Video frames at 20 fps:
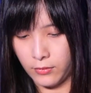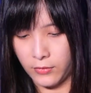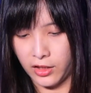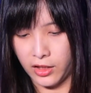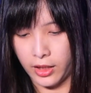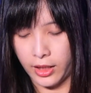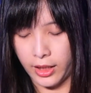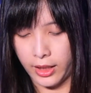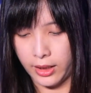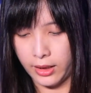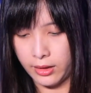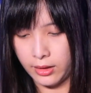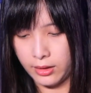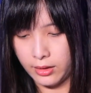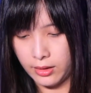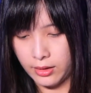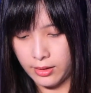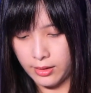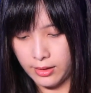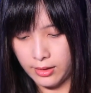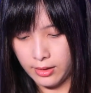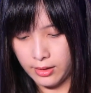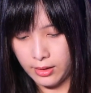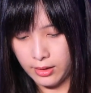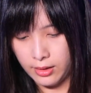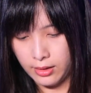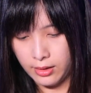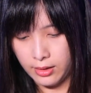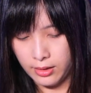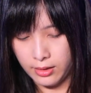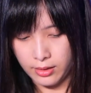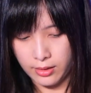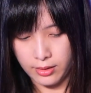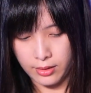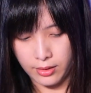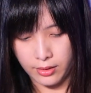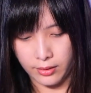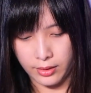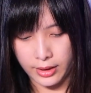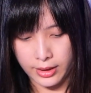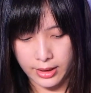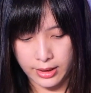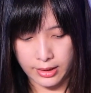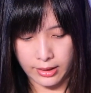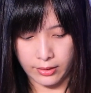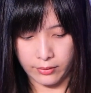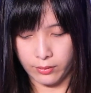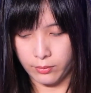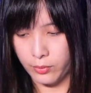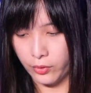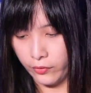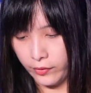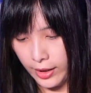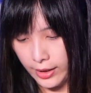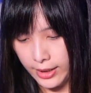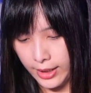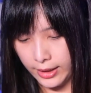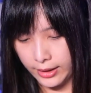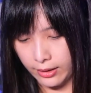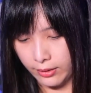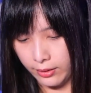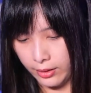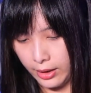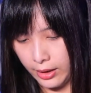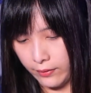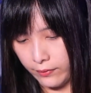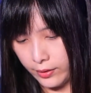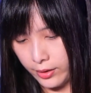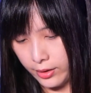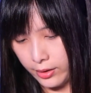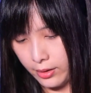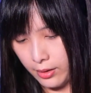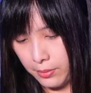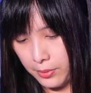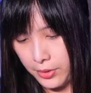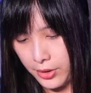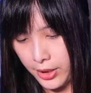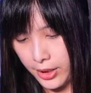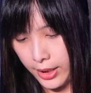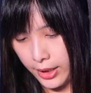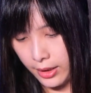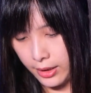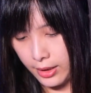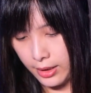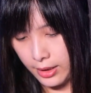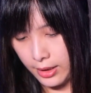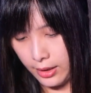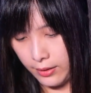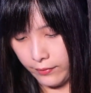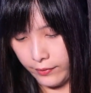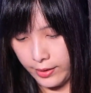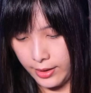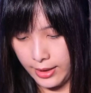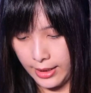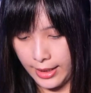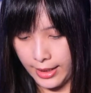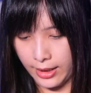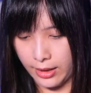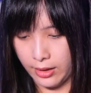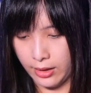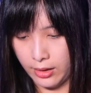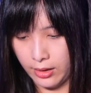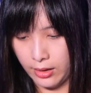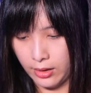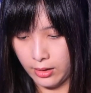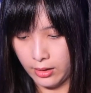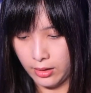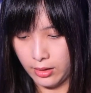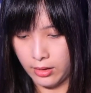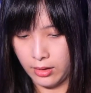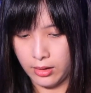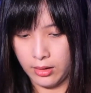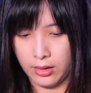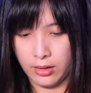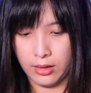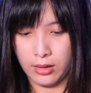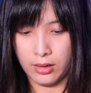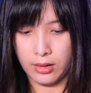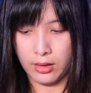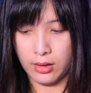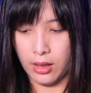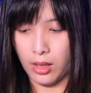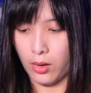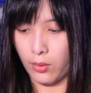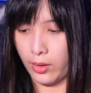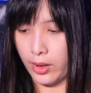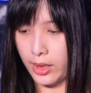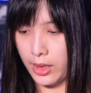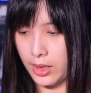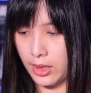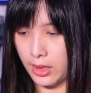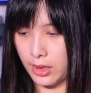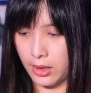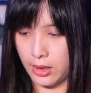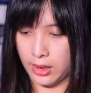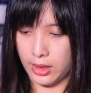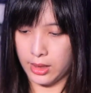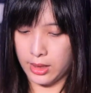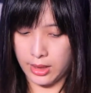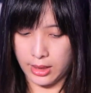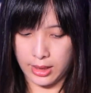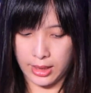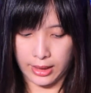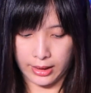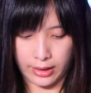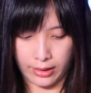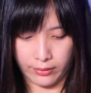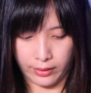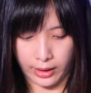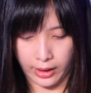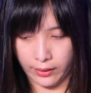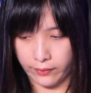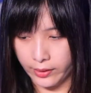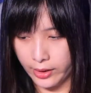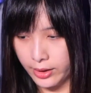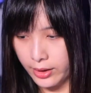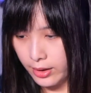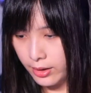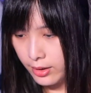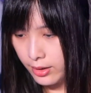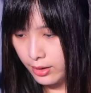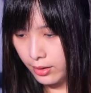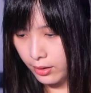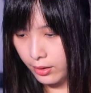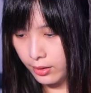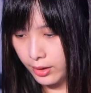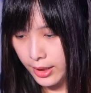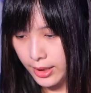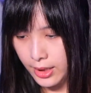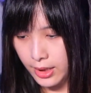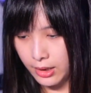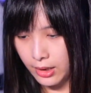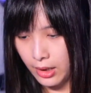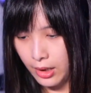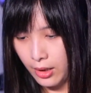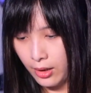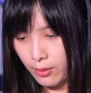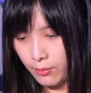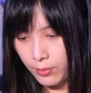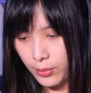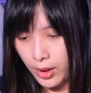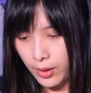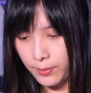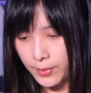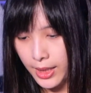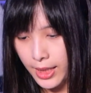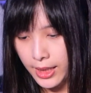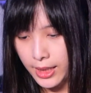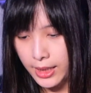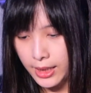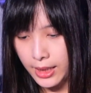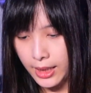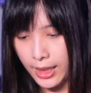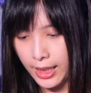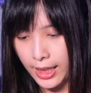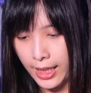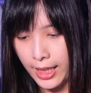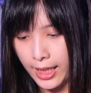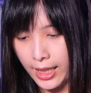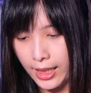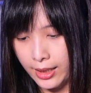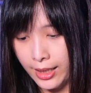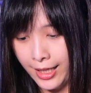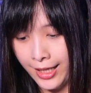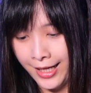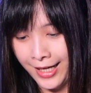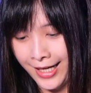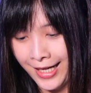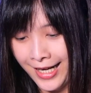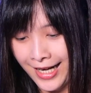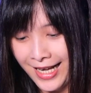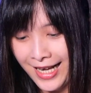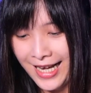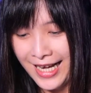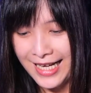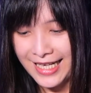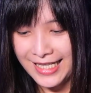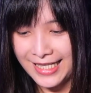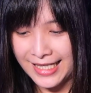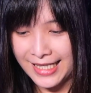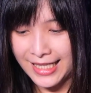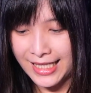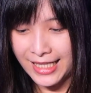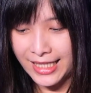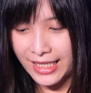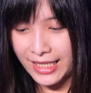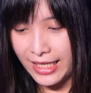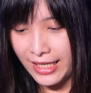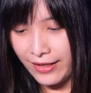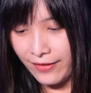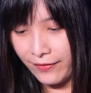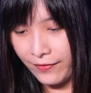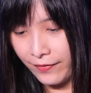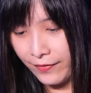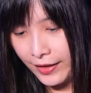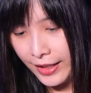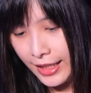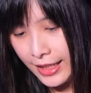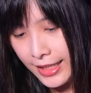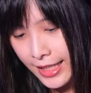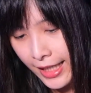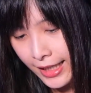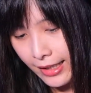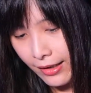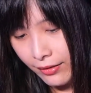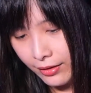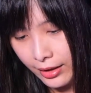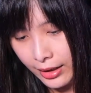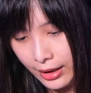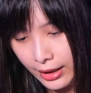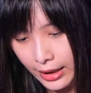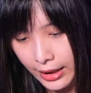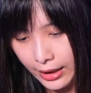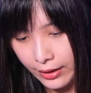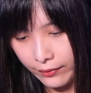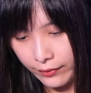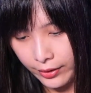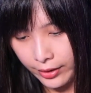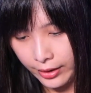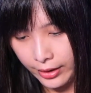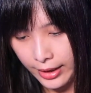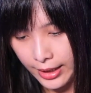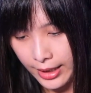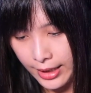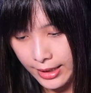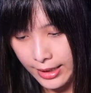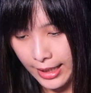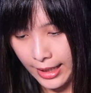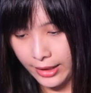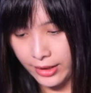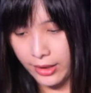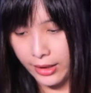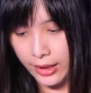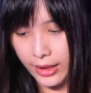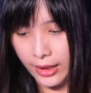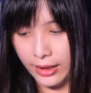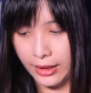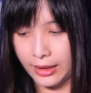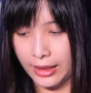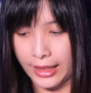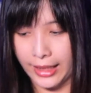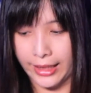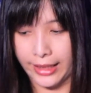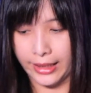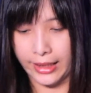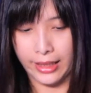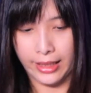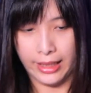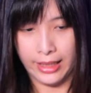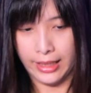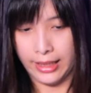Okay, so let's remove that takedown lever, double check to see if it's that. Oh, it is a takedown lever, so let's pop that in again. See if the takedown lever is actually aligned.